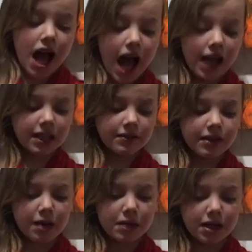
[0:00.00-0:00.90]
I love
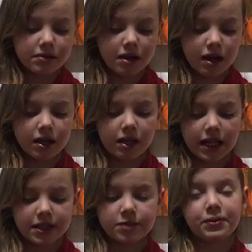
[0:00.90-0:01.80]
coming to art
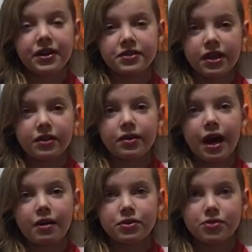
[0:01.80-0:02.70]
classes because I learn
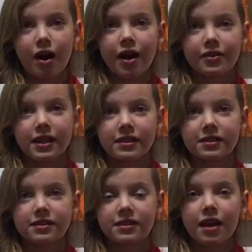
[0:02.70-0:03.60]
how to draw things
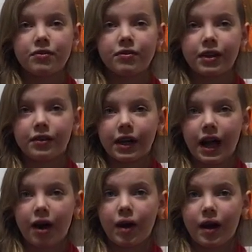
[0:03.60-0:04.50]
instead of figuring
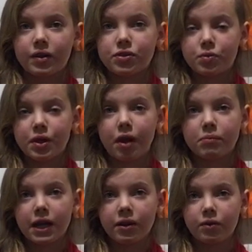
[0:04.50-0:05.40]
out how to do it on
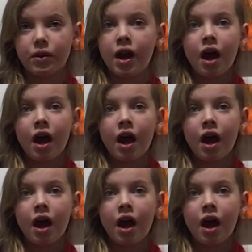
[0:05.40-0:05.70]
my own.